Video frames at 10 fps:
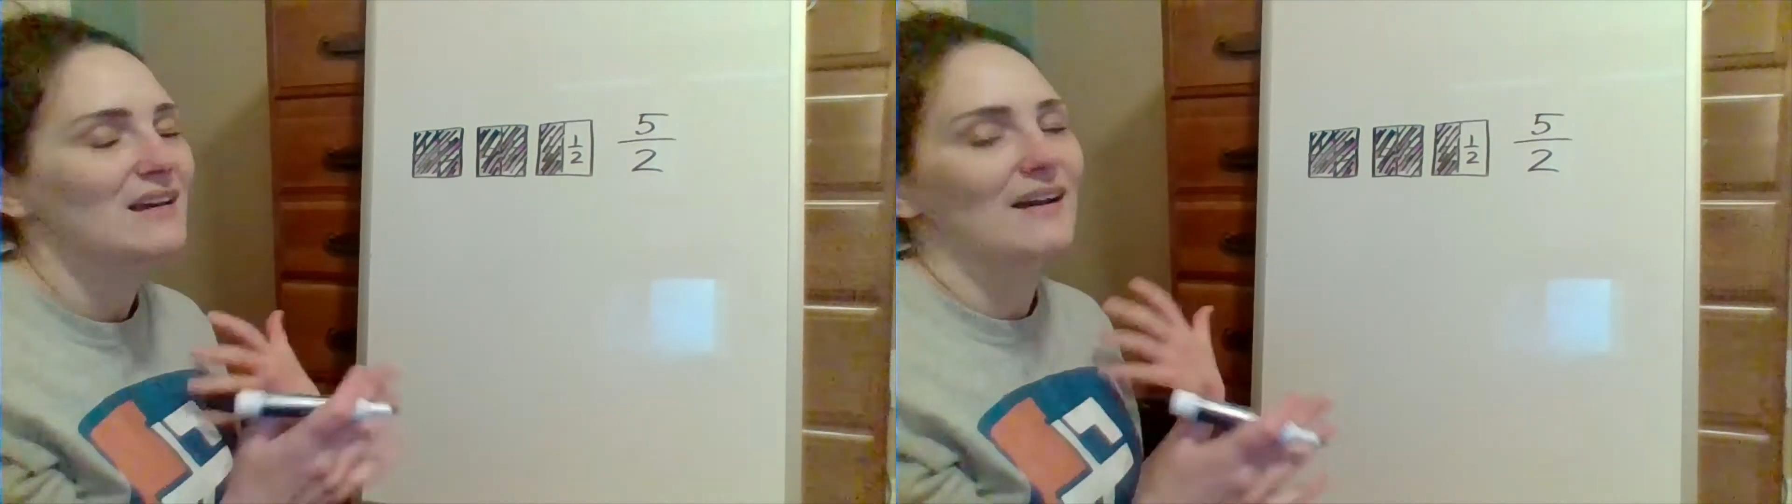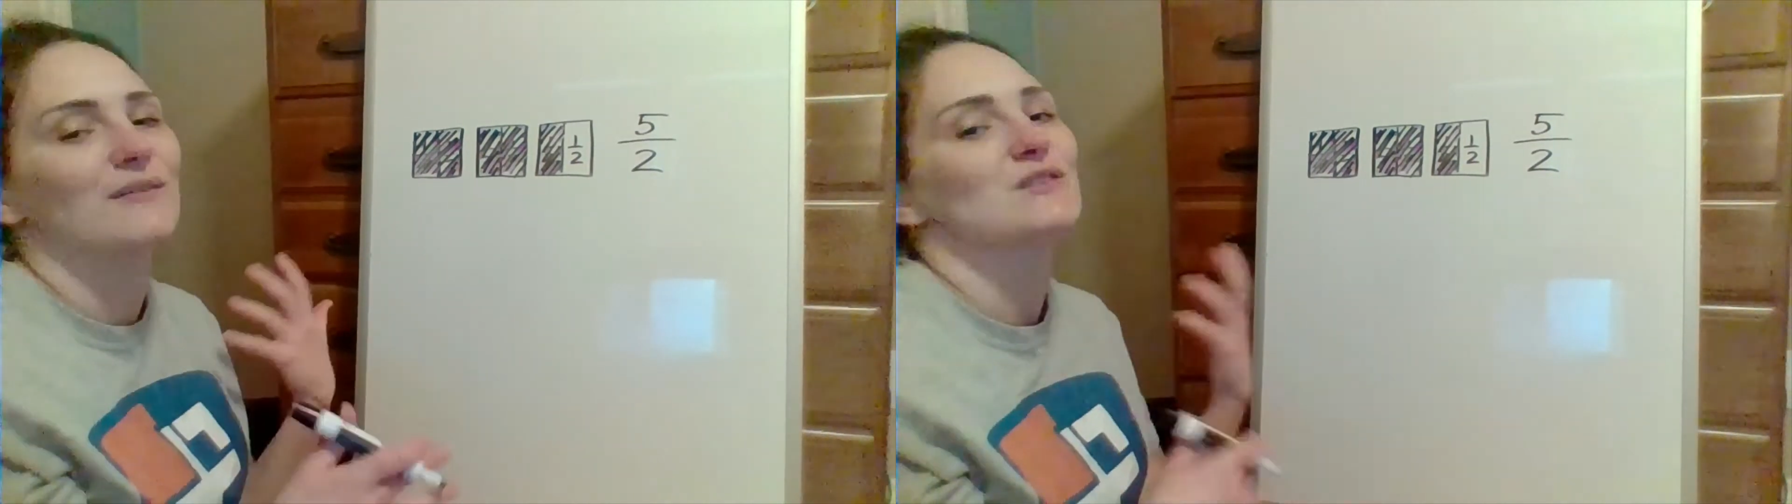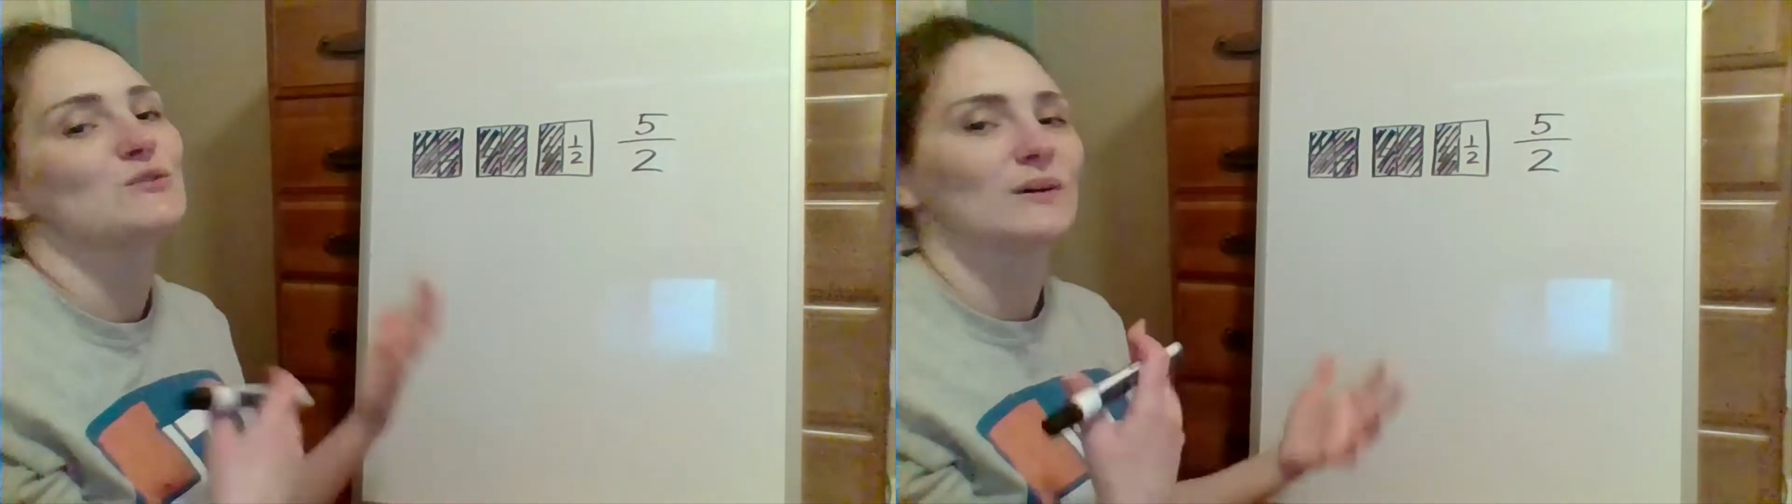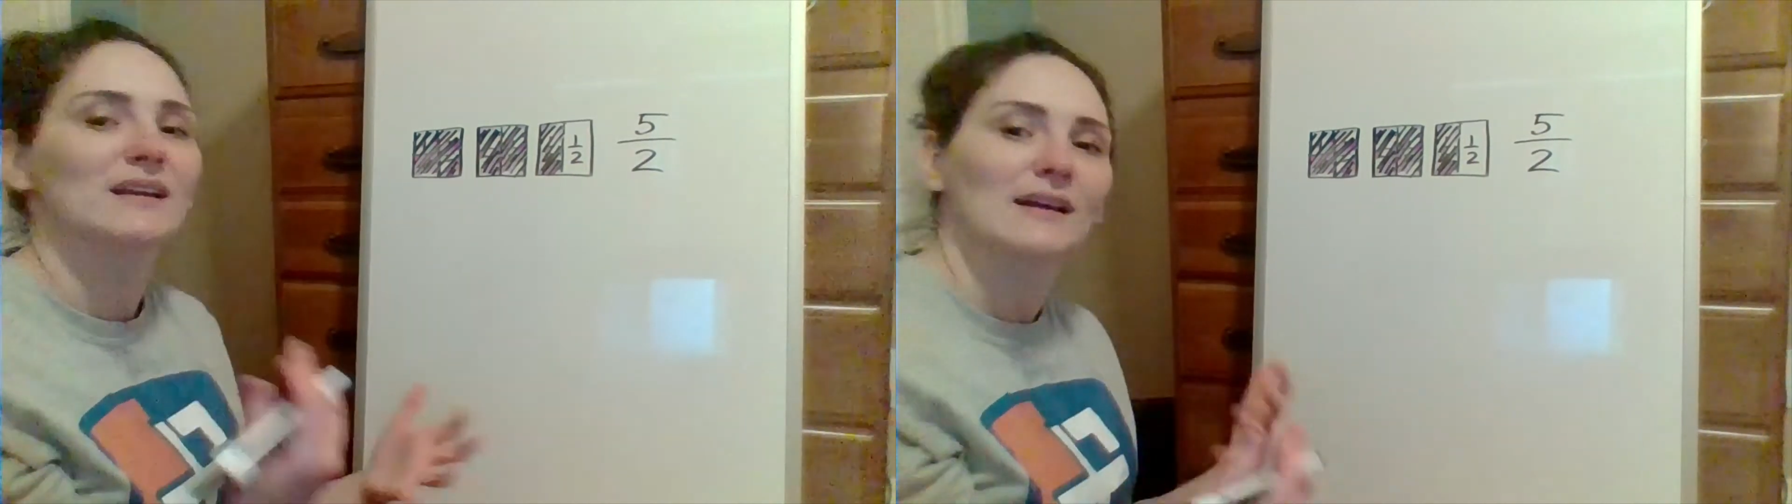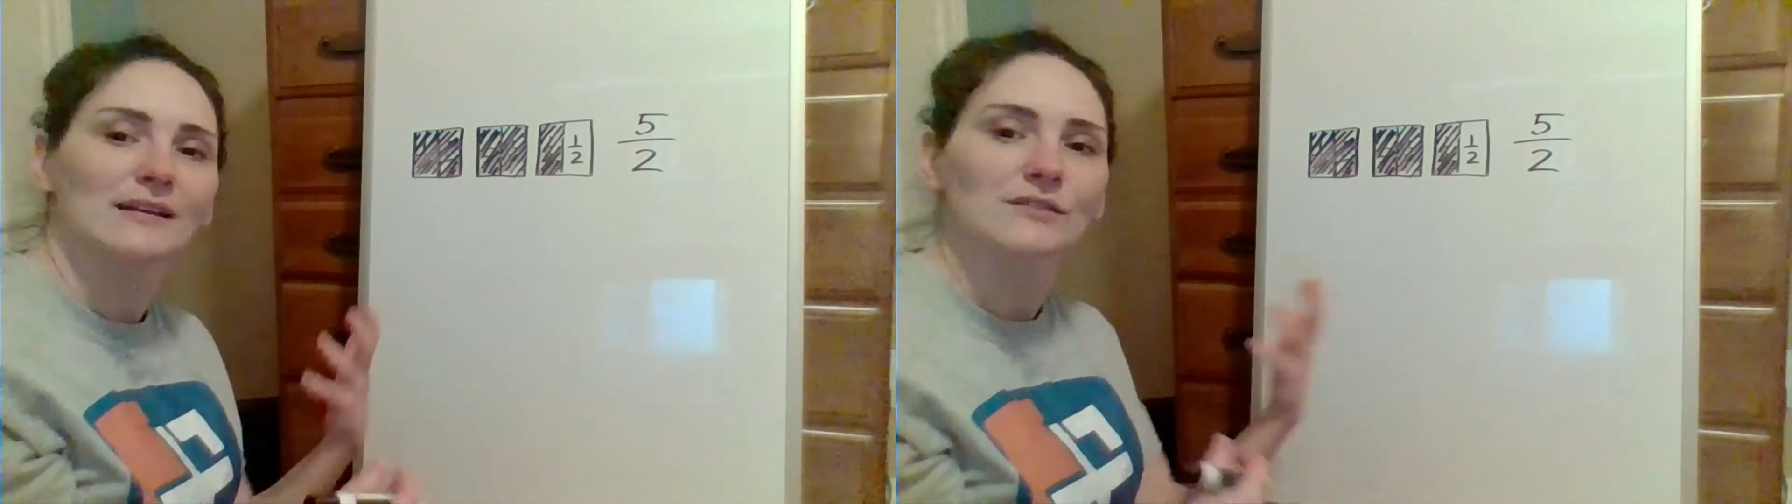are enjoying
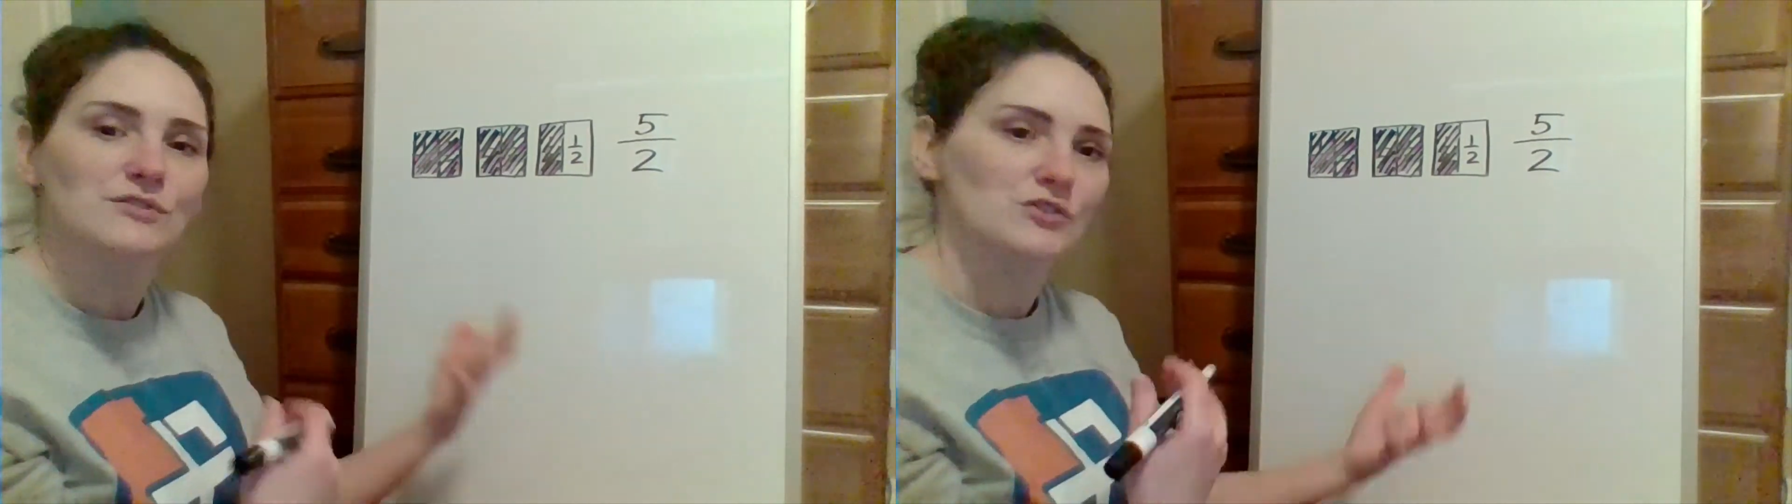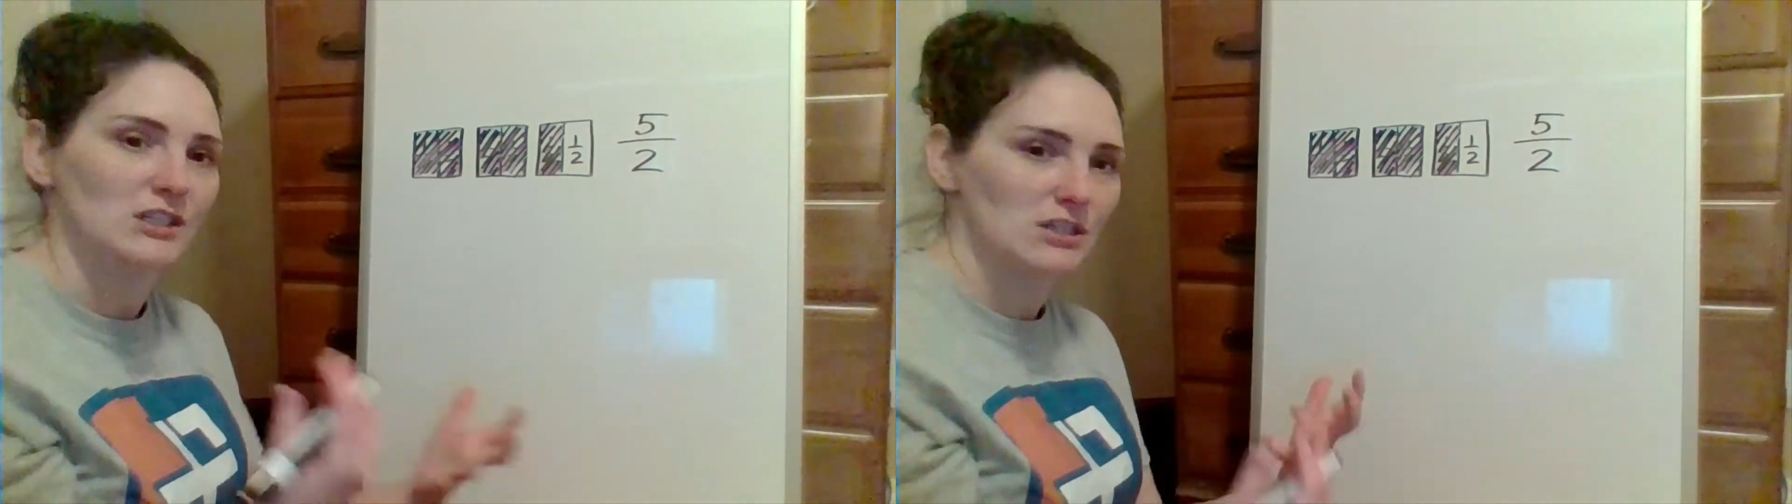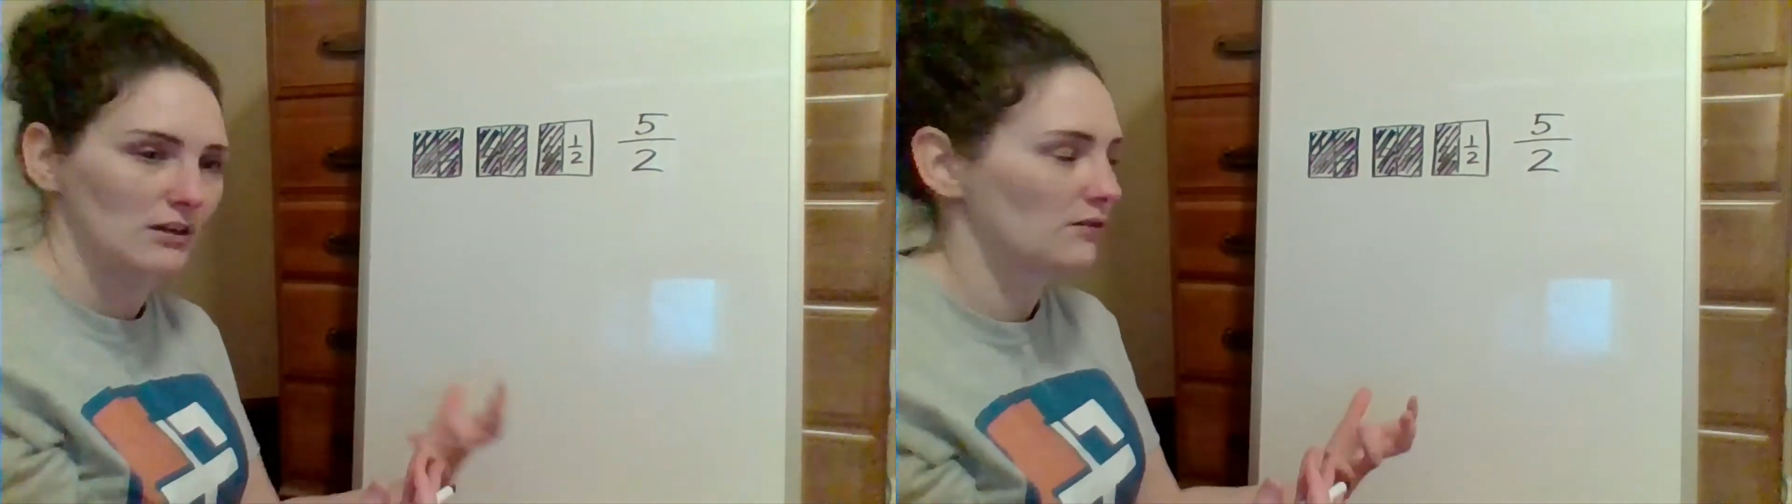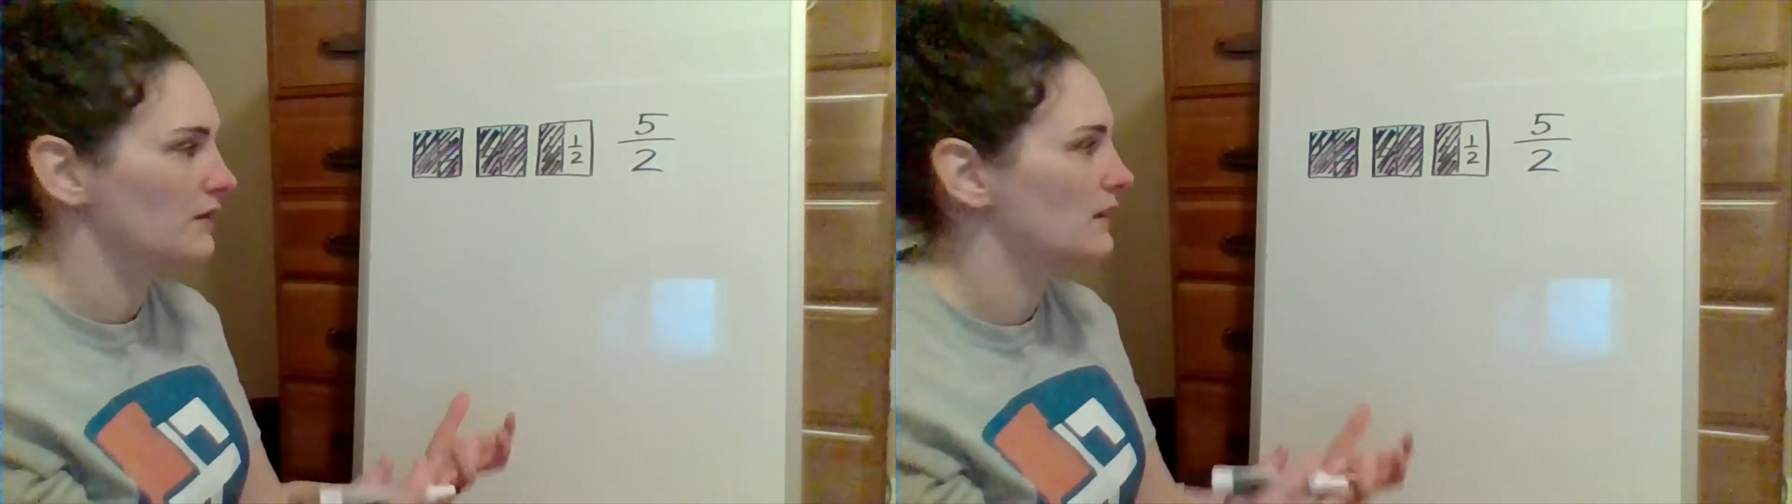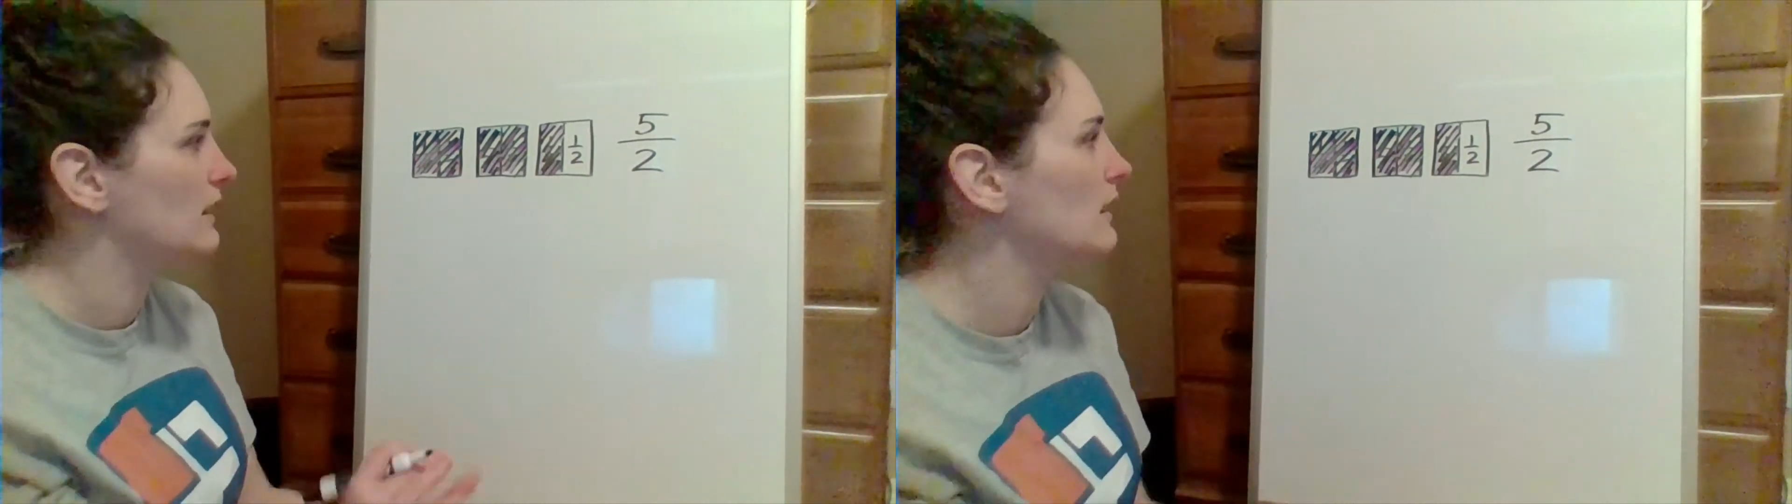kind of stretching your
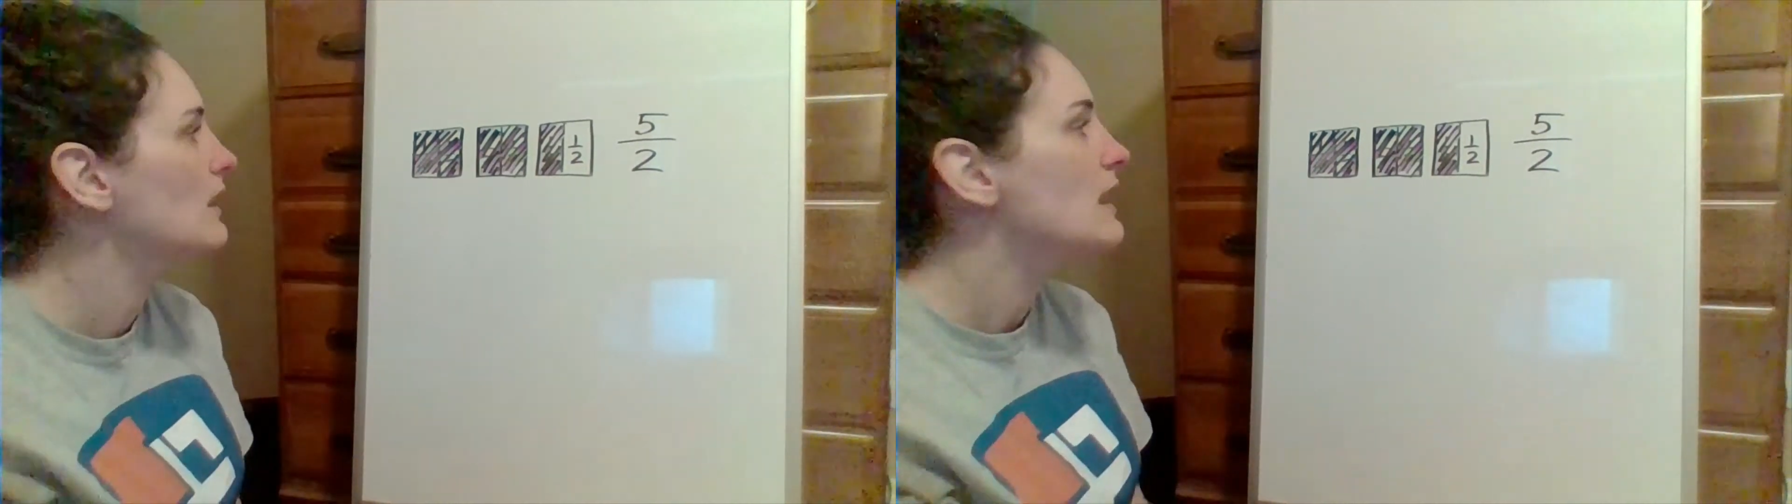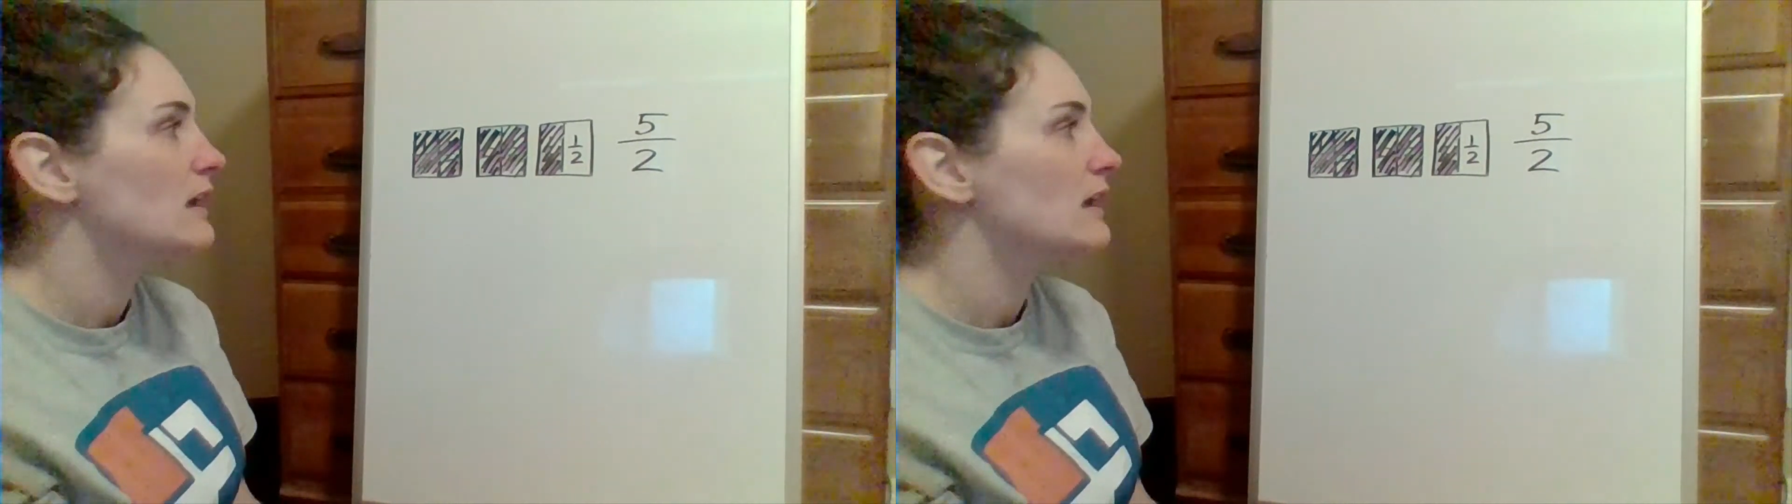thinking.